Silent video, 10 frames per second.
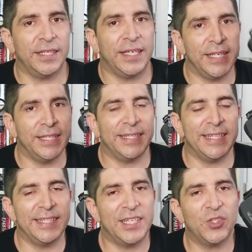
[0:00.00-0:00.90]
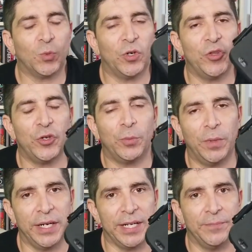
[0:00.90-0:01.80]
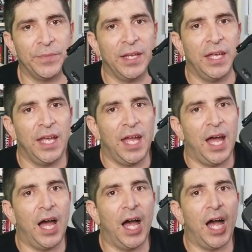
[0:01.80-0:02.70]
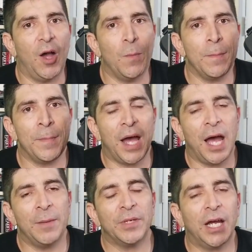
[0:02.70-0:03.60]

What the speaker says: is this worth your money? I'm